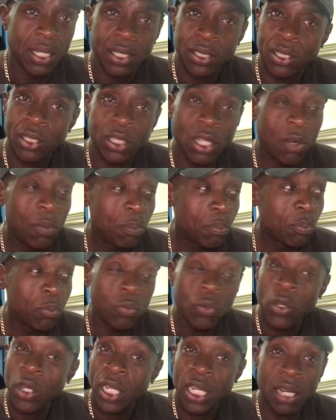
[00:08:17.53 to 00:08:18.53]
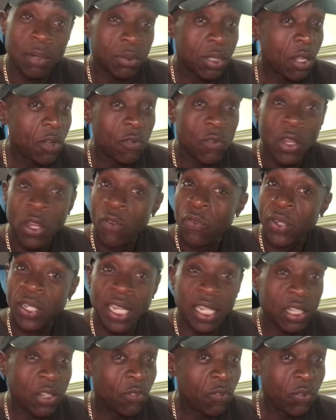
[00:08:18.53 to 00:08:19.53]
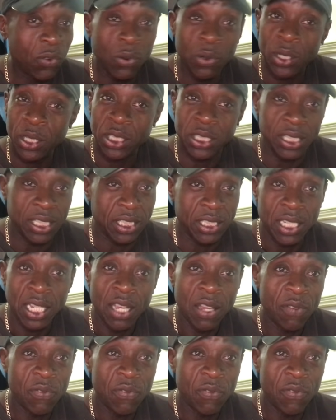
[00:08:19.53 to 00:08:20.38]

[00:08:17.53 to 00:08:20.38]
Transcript: So don't forget the foolishness.